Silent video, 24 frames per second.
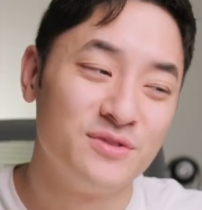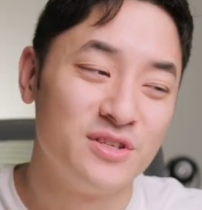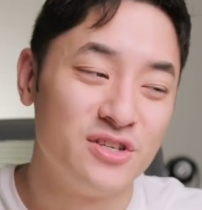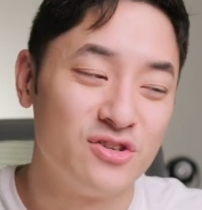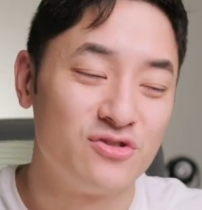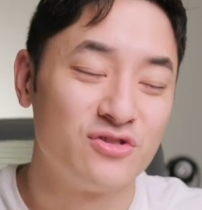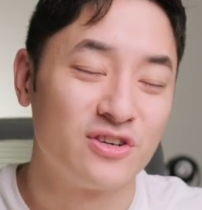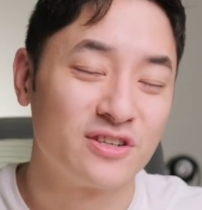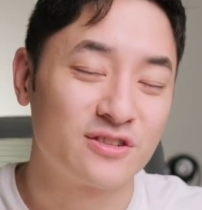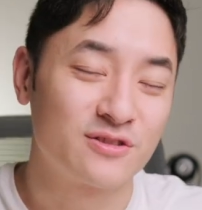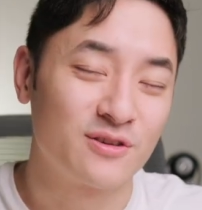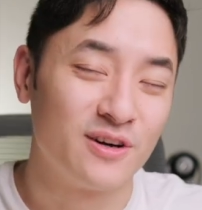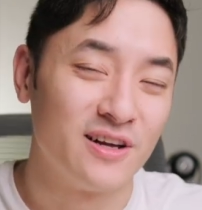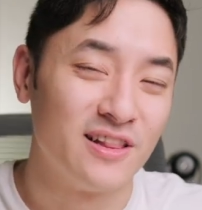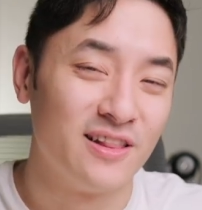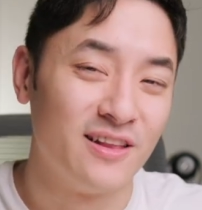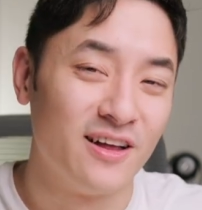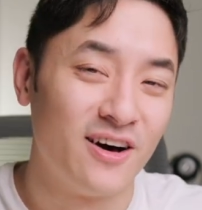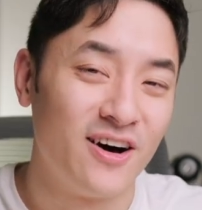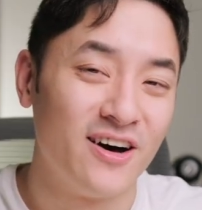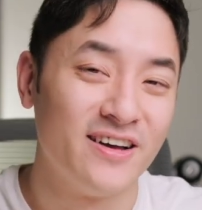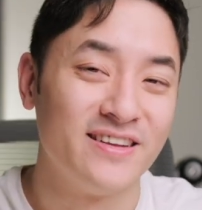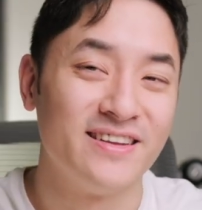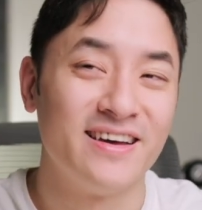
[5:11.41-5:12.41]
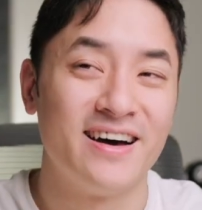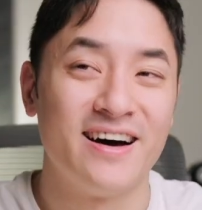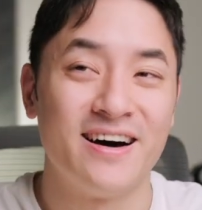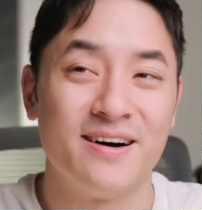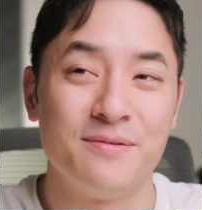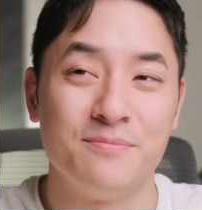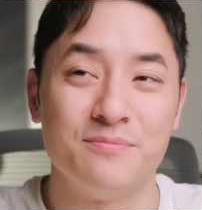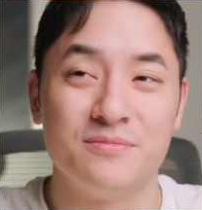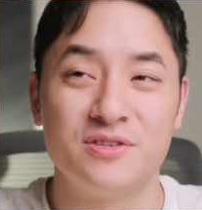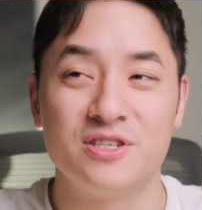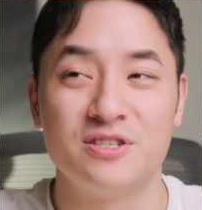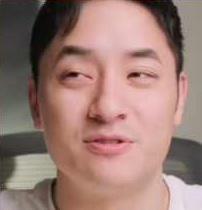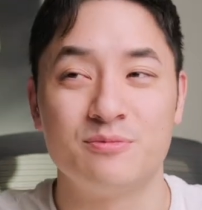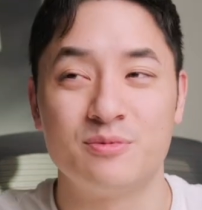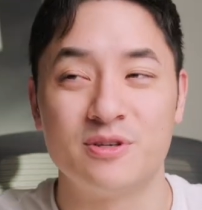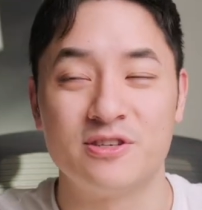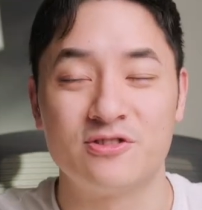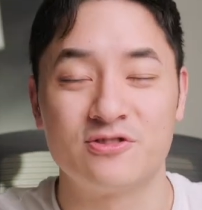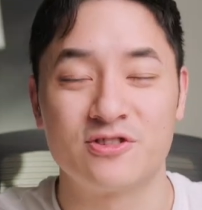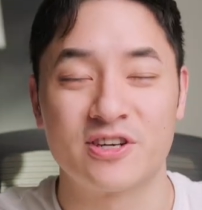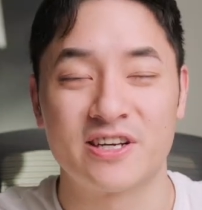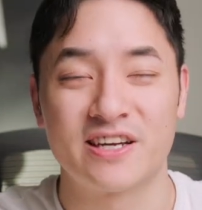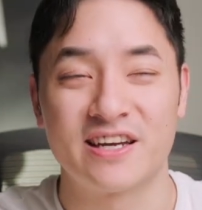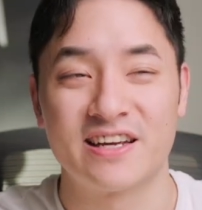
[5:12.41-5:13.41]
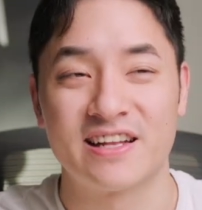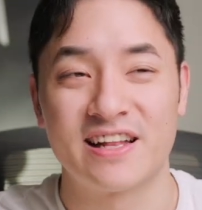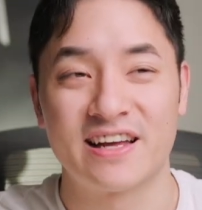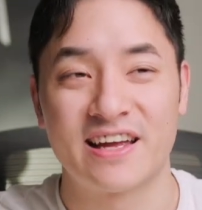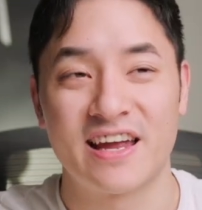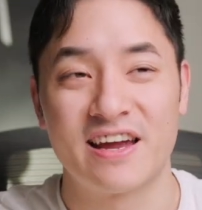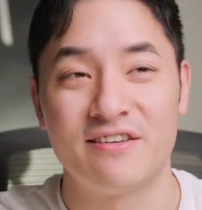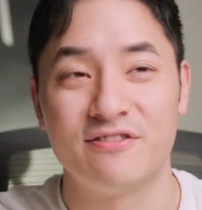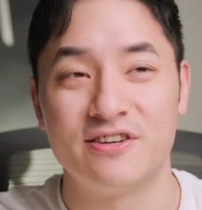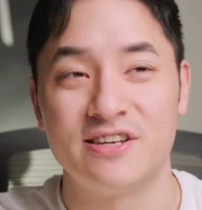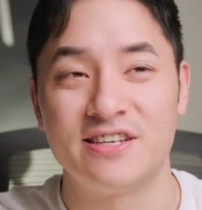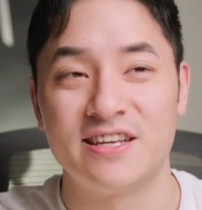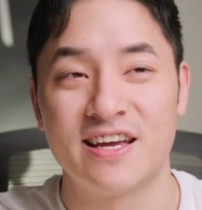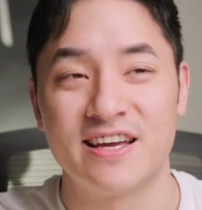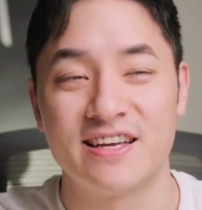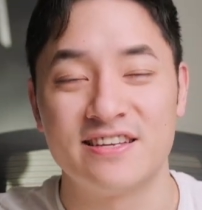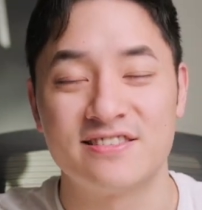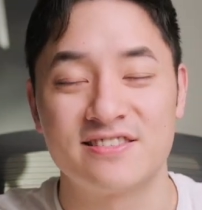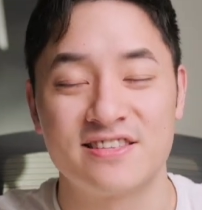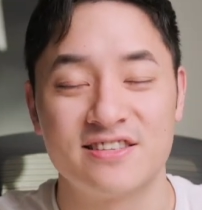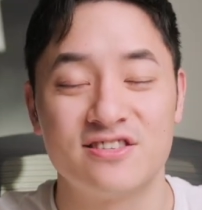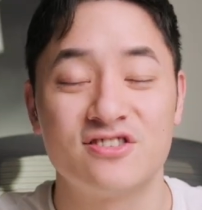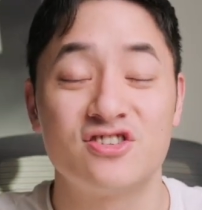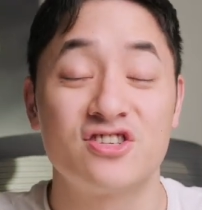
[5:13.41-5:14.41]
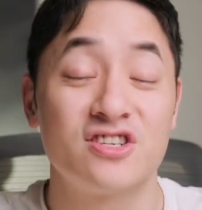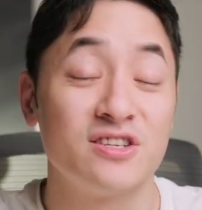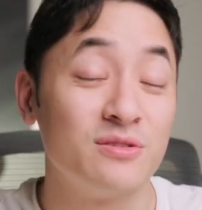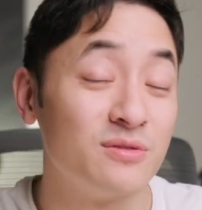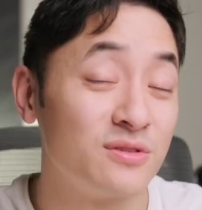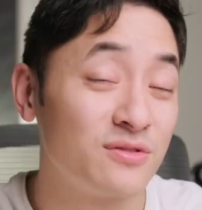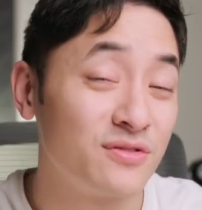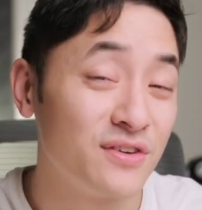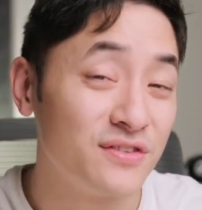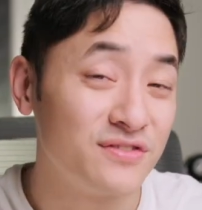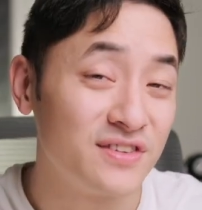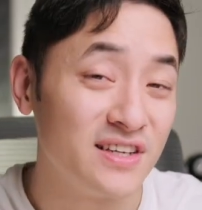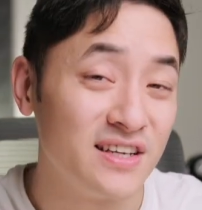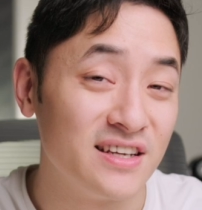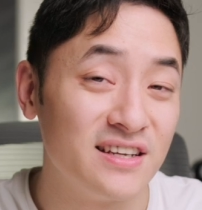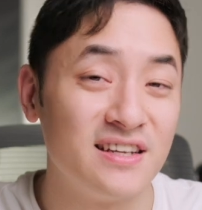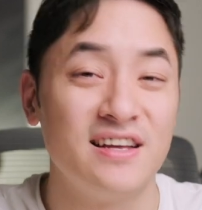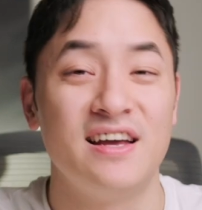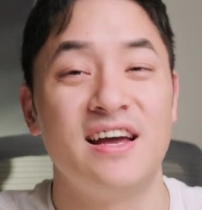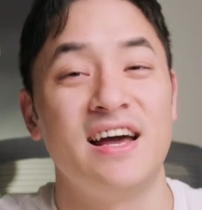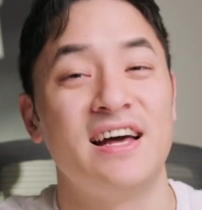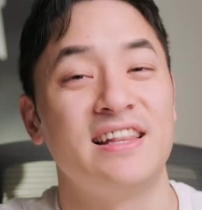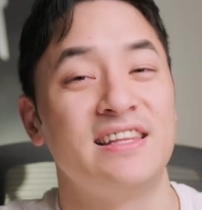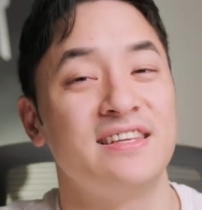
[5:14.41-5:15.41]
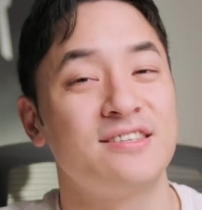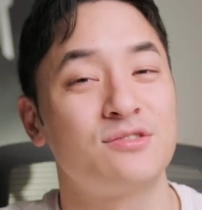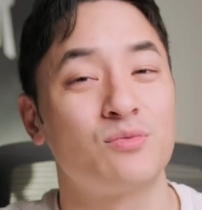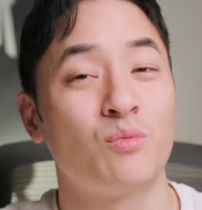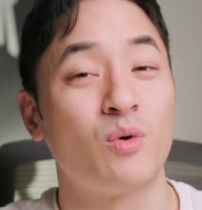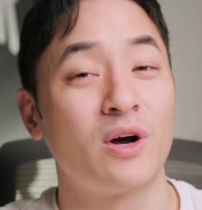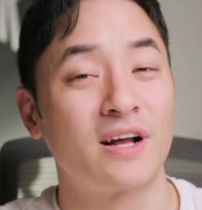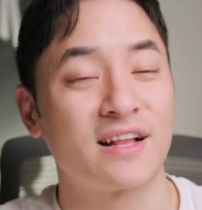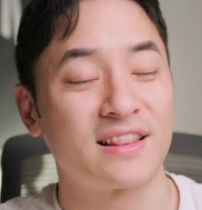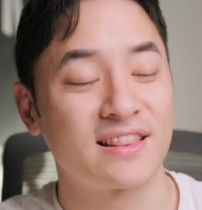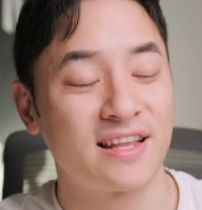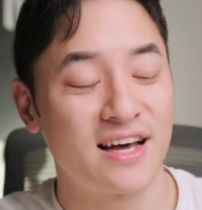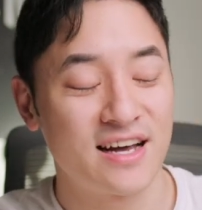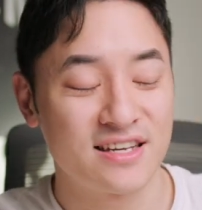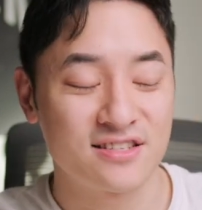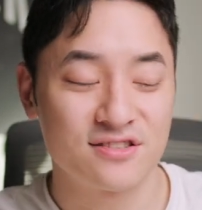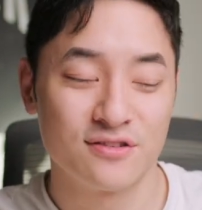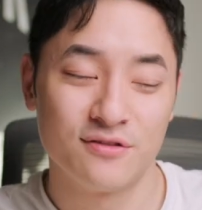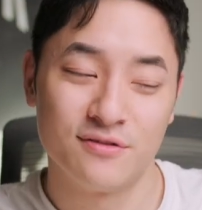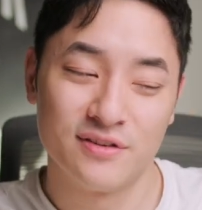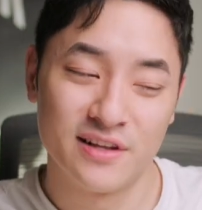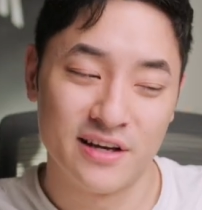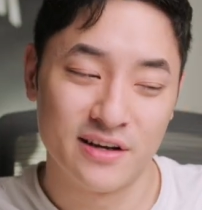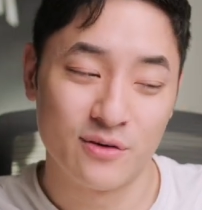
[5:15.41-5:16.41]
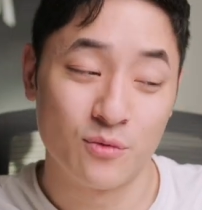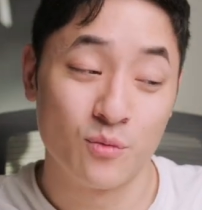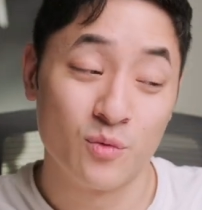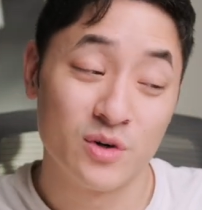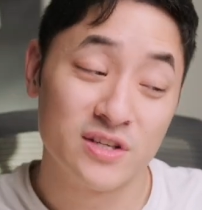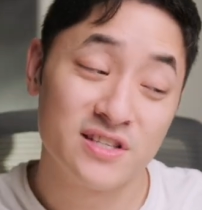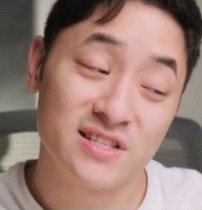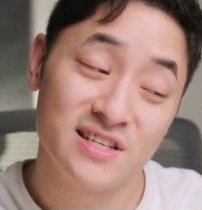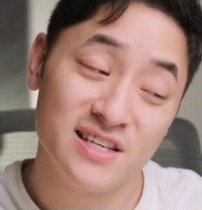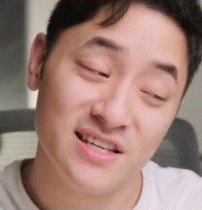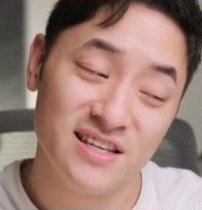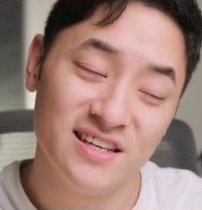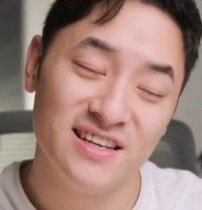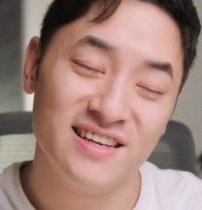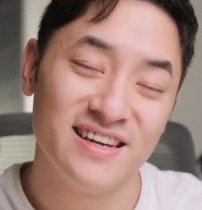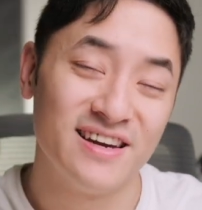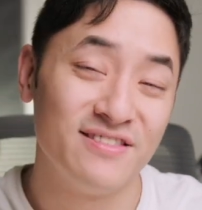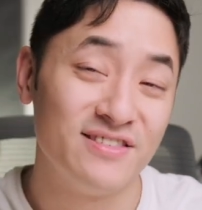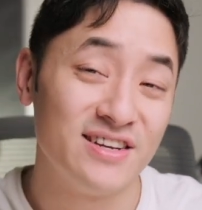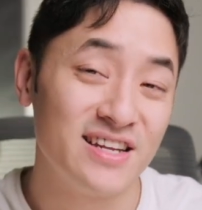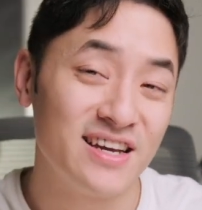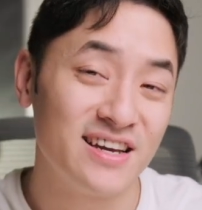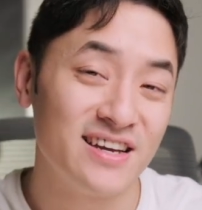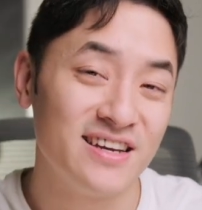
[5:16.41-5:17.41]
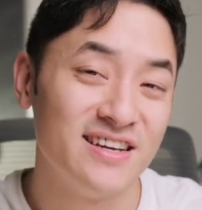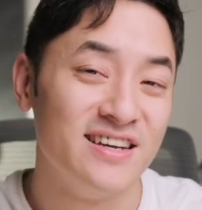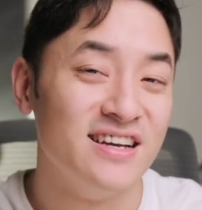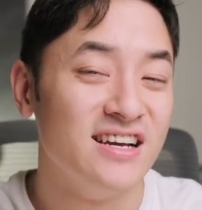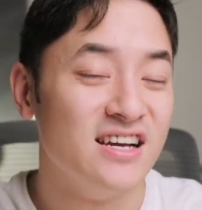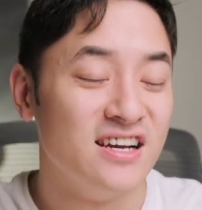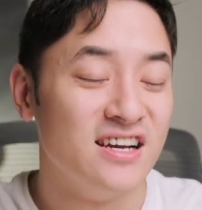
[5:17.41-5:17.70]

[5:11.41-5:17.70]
She drinks quite a lot. She's been drinking like every day since she was 15, at least 1 glass of like whiskey every day.